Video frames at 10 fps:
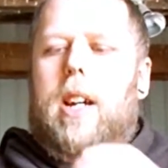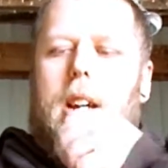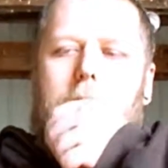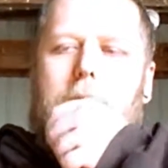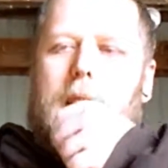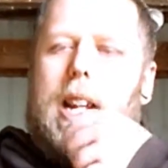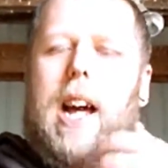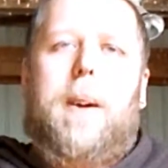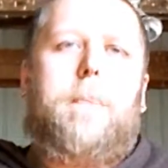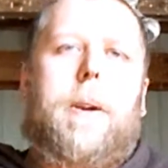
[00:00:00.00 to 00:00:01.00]
And
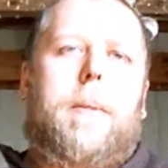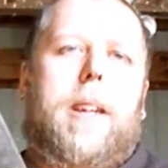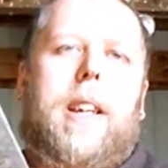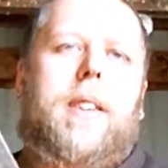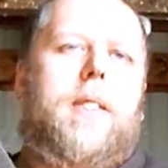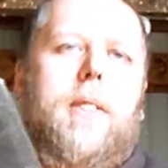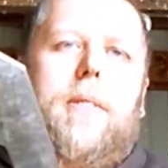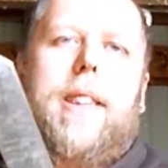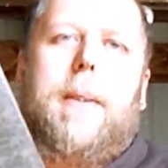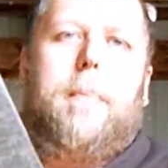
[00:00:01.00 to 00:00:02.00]
I'll probably do
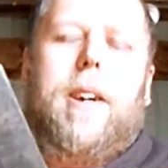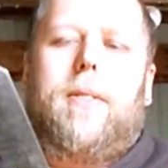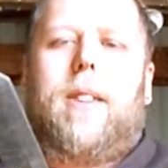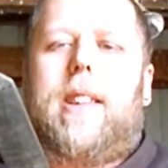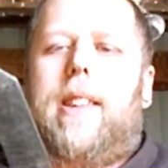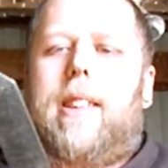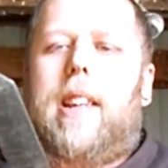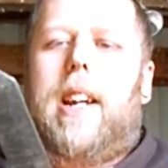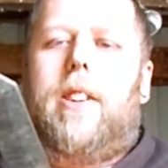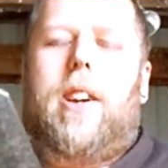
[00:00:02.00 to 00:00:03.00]
something else with this
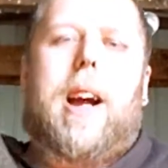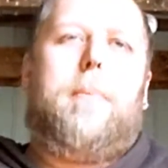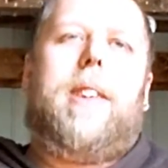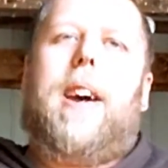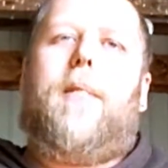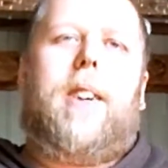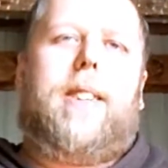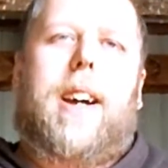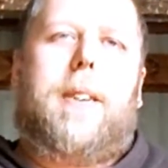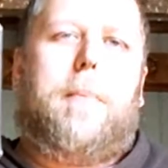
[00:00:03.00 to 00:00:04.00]
later. I'm never
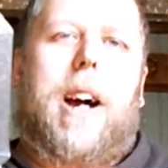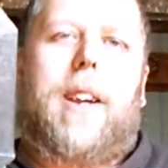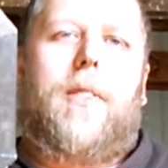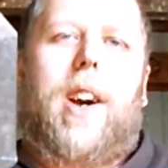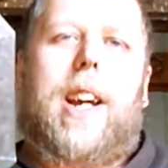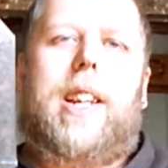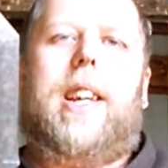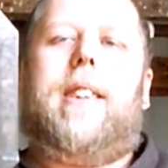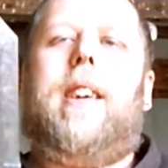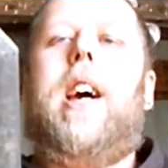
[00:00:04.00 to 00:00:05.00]
done modifying
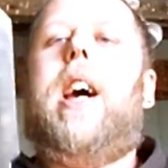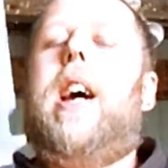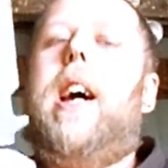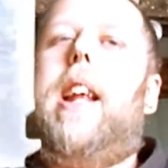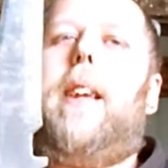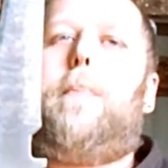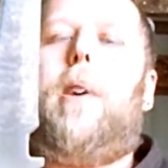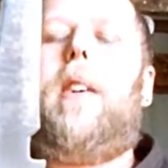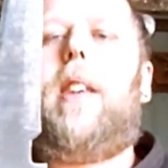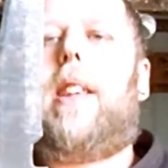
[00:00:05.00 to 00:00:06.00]
this. And that's
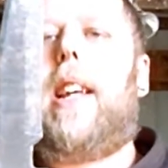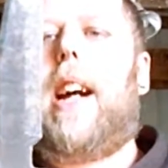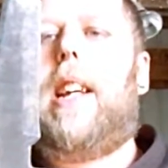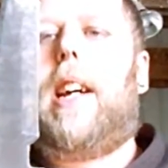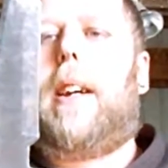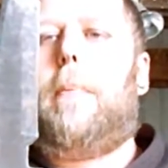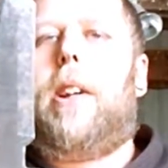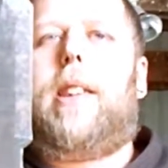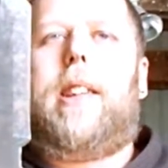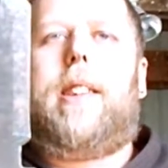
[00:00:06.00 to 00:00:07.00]
part of the thing I like about this